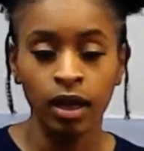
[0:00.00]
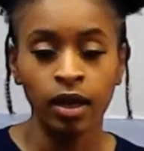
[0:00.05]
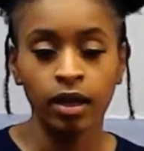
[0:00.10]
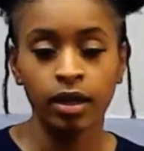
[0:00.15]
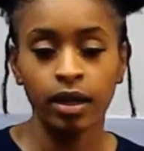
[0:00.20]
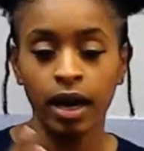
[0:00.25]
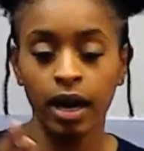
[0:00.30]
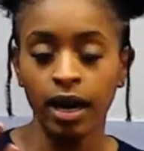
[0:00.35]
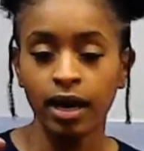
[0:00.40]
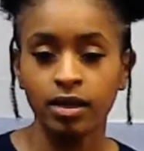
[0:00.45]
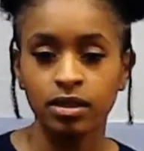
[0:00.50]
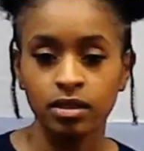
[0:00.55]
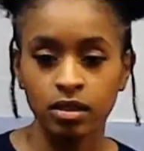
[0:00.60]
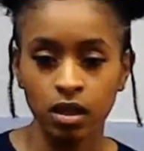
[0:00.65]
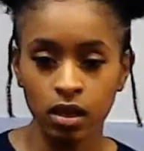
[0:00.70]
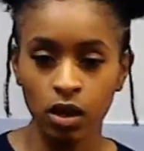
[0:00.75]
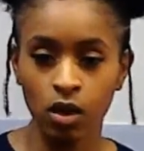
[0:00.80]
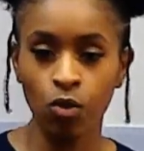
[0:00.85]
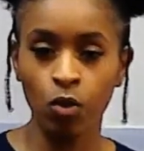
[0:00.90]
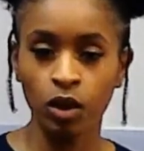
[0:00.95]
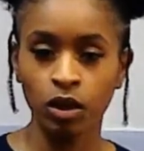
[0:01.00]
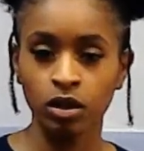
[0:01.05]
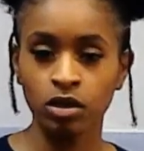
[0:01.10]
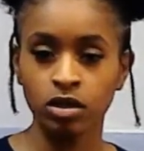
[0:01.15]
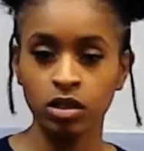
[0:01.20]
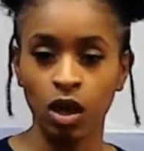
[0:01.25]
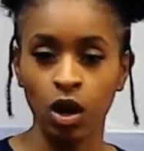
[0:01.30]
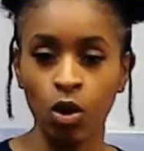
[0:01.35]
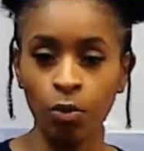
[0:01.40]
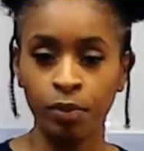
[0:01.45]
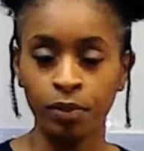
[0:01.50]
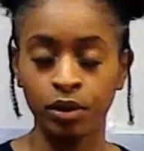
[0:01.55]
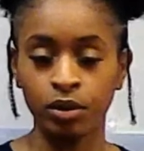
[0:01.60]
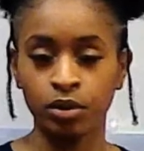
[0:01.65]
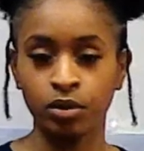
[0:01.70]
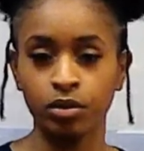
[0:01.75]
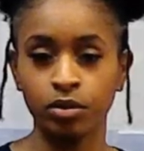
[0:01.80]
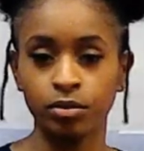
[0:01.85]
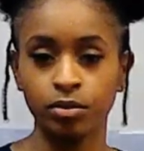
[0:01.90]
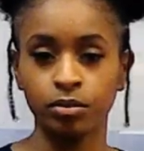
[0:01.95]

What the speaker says: God still wants us to open up.